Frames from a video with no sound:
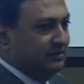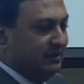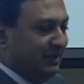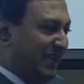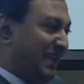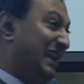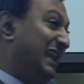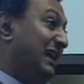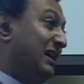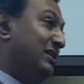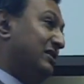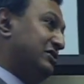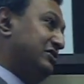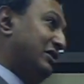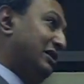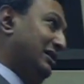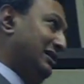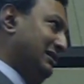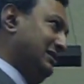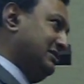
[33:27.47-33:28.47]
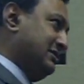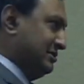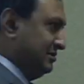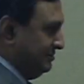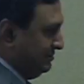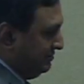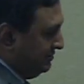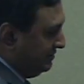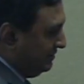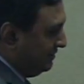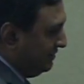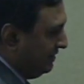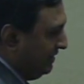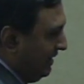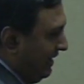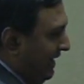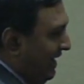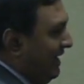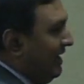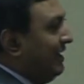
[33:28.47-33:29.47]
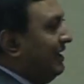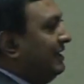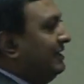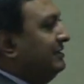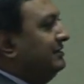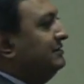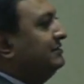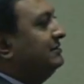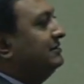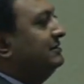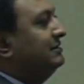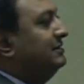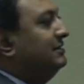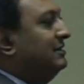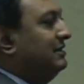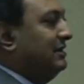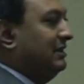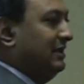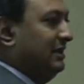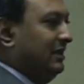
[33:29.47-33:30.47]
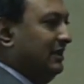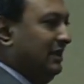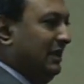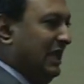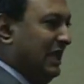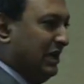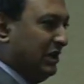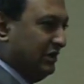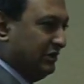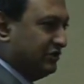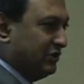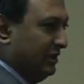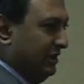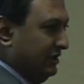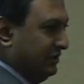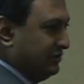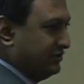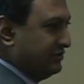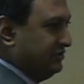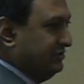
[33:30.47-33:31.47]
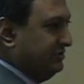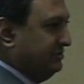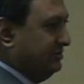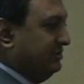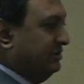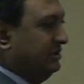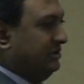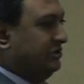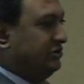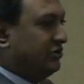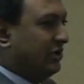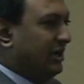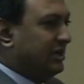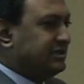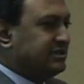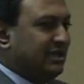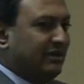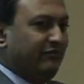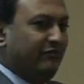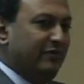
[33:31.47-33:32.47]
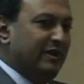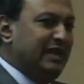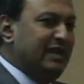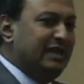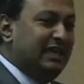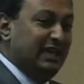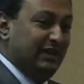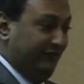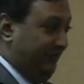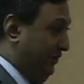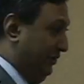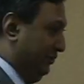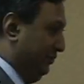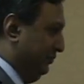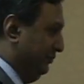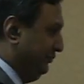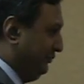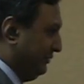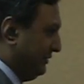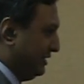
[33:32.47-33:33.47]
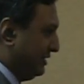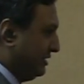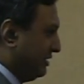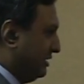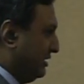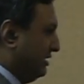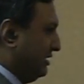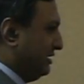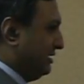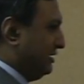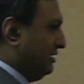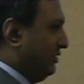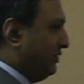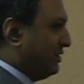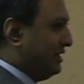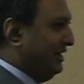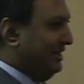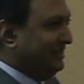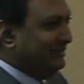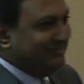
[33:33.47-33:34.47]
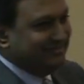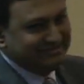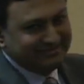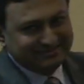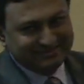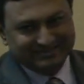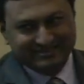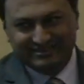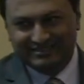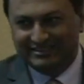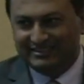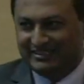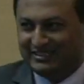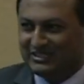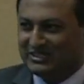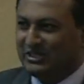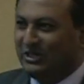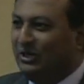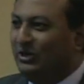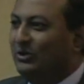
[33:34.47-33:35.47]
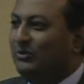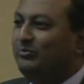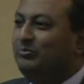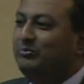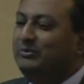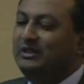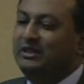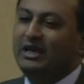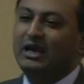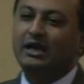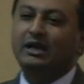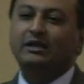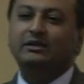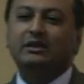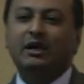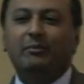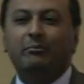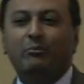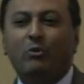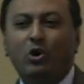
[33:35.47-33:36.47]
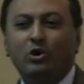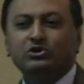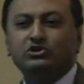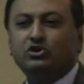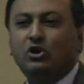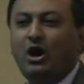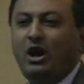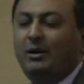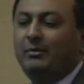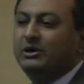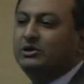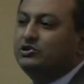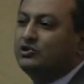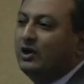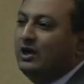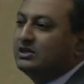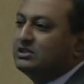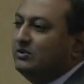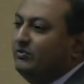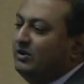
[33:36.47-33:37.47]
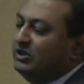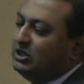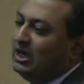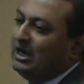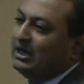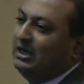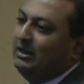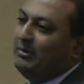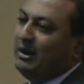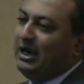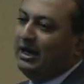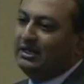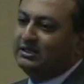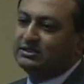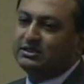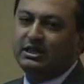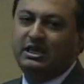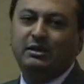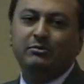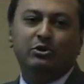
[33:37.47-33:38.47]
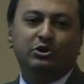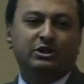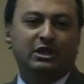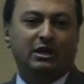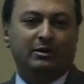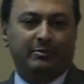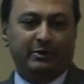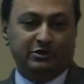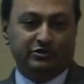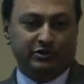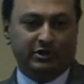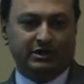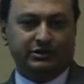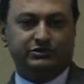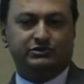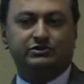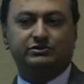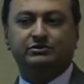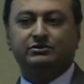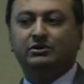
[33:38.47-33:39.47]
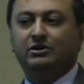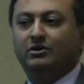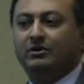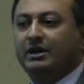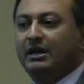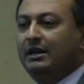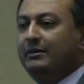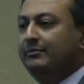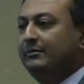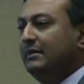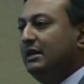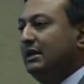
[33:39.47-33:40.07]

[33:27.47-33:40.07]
illegal drugs, and legal drugs, drugs that we give you. Okay? So the most common drugs that we're talking about is chemotherapy drugs. Okay?